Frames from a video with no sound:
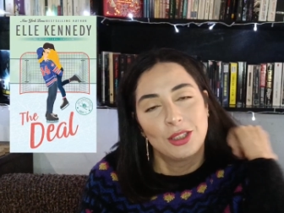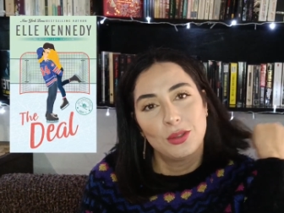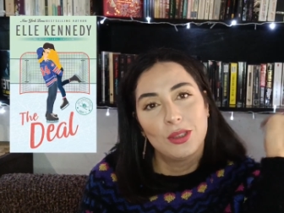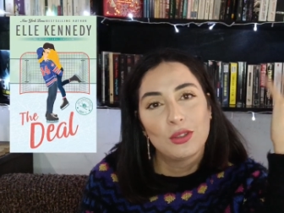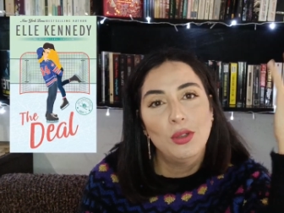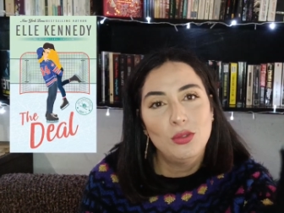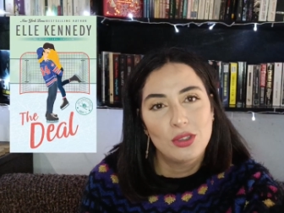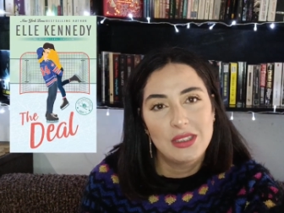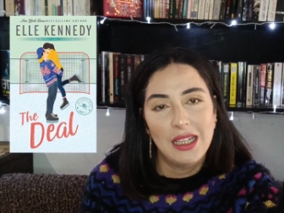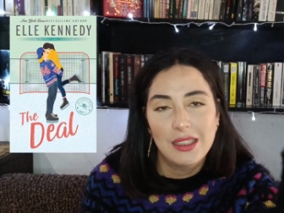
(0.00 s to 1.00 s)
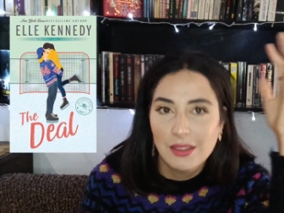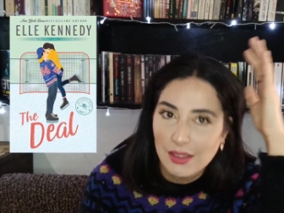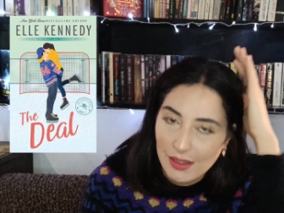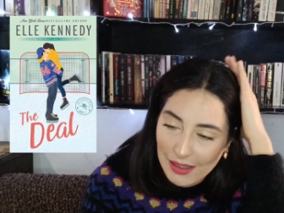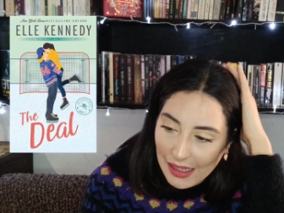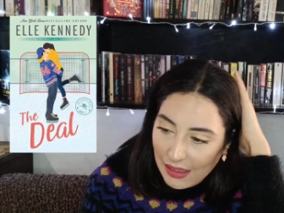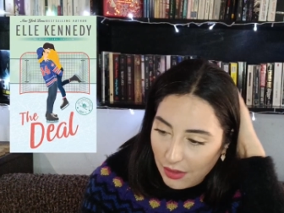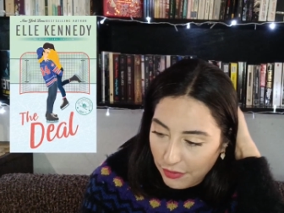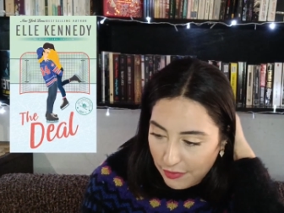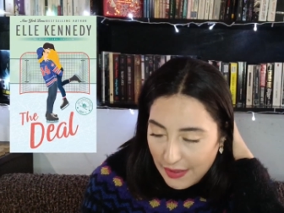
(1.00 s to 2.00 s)
so it's going to start
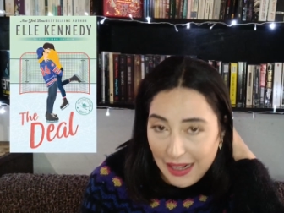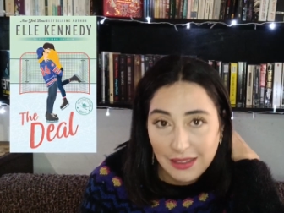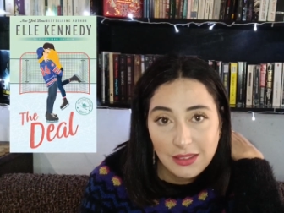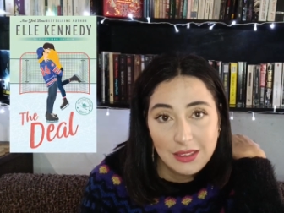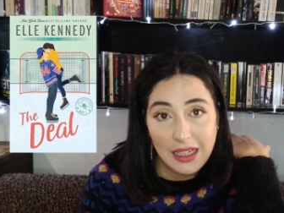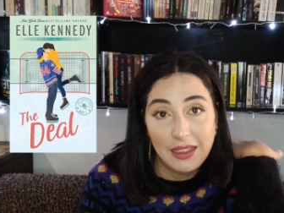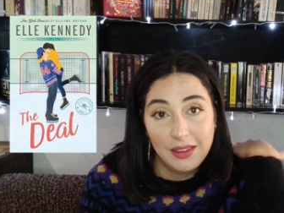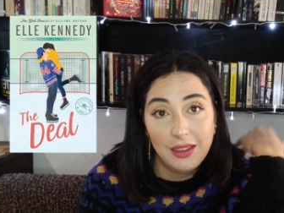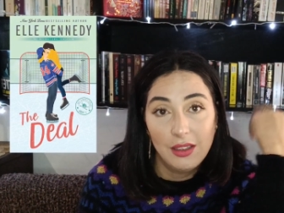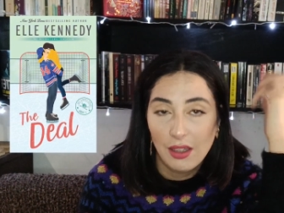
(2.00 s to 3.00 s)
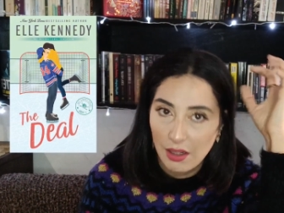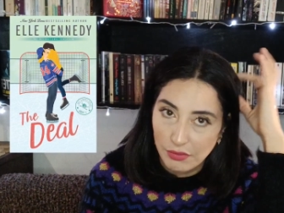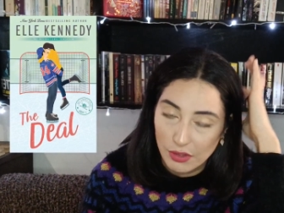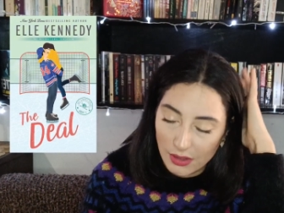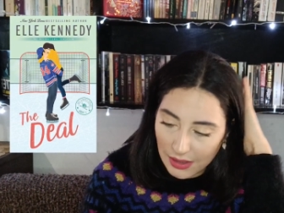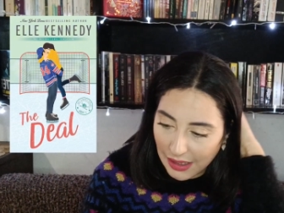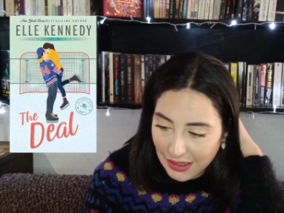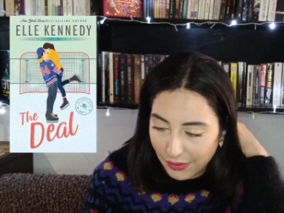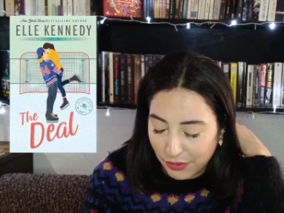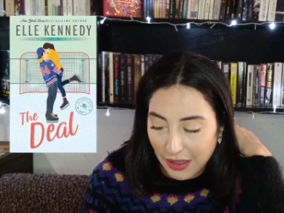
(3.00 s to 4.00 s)
like France and then lovers
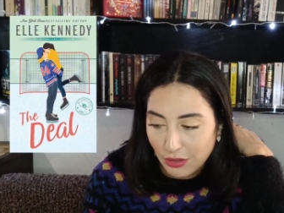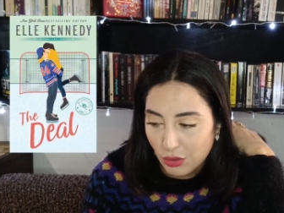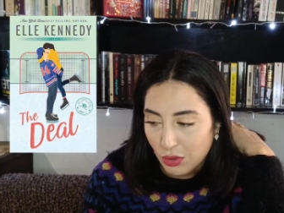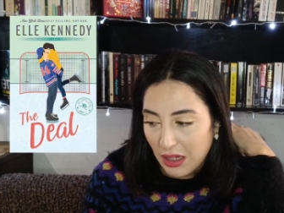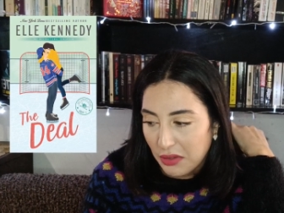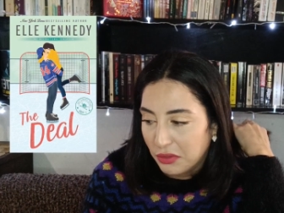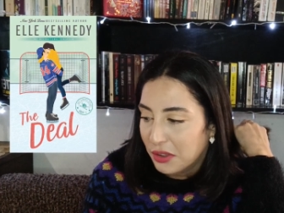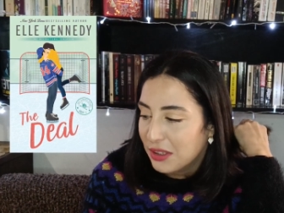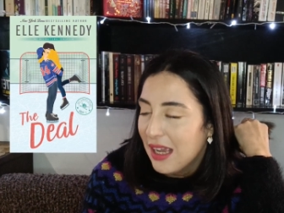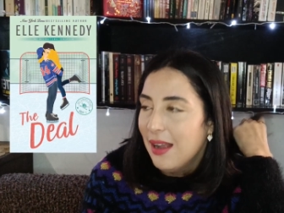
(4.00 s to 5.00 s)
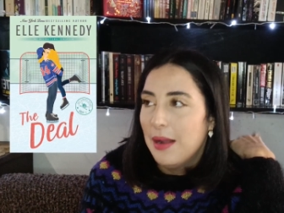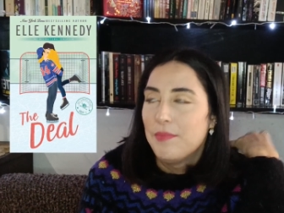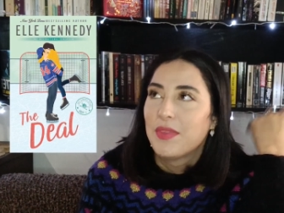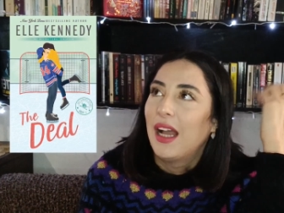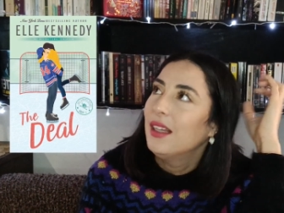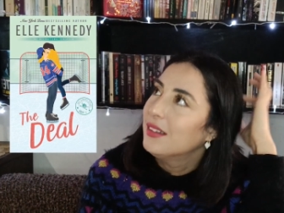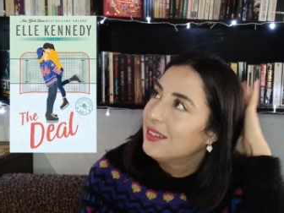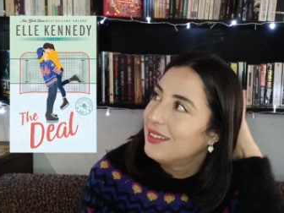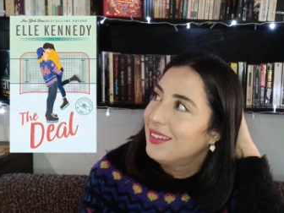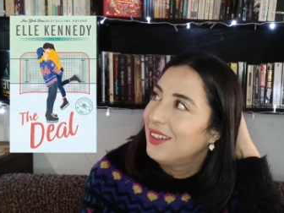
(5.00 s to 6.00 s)
like France to lovers
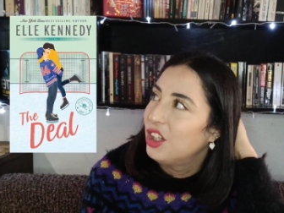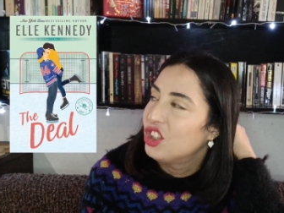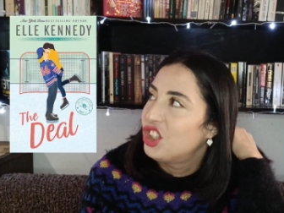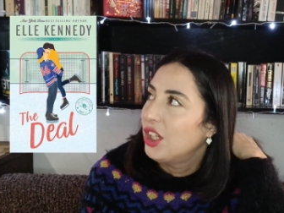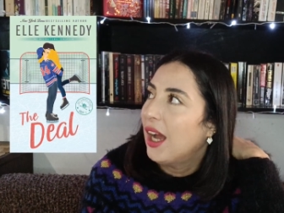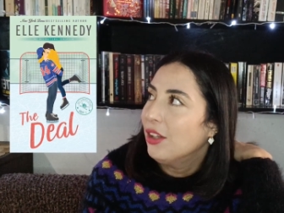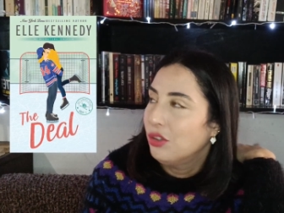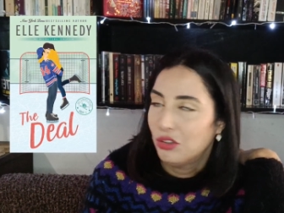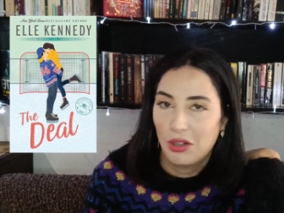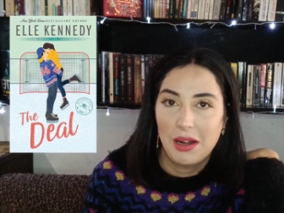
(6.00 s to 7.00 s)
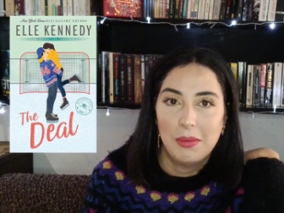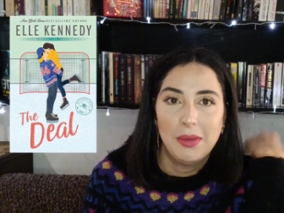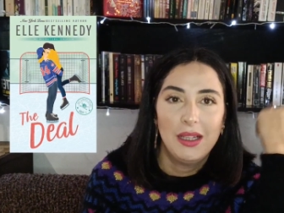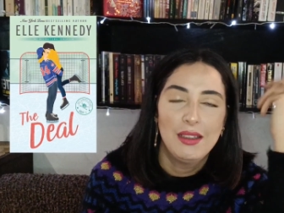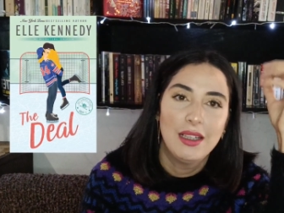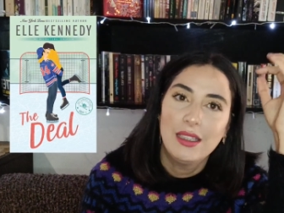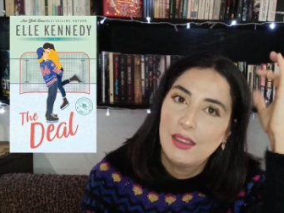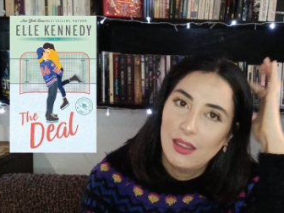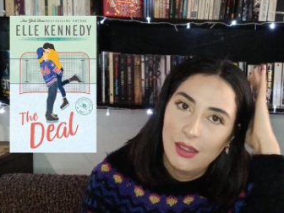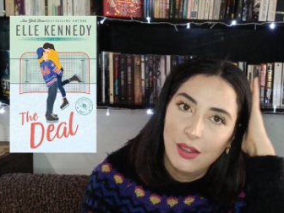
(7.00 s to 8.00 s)
and she had a trauma
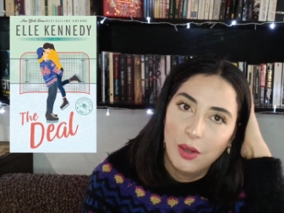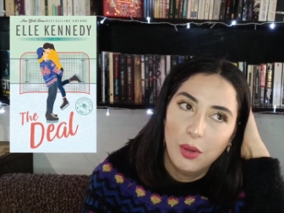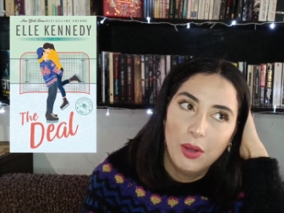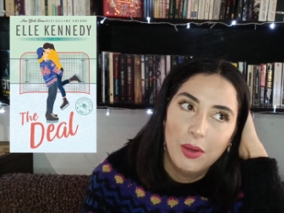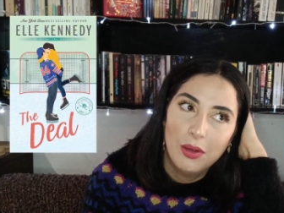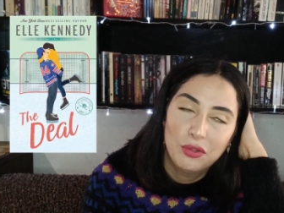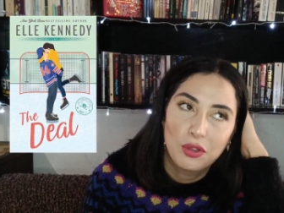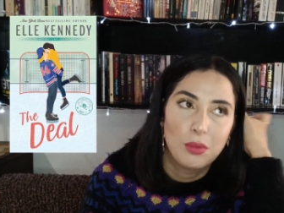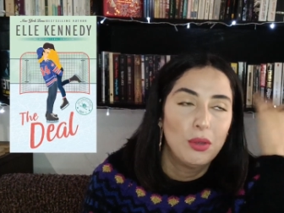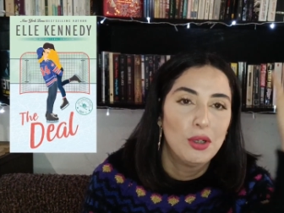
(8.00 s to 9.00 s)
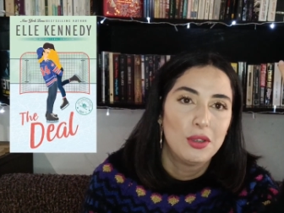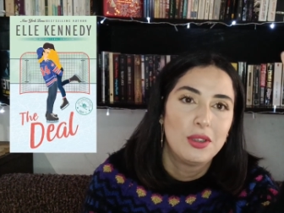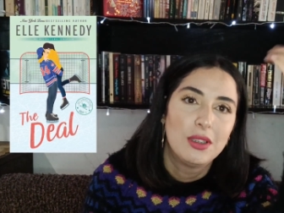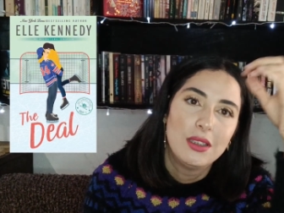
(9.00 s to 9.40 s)
like from her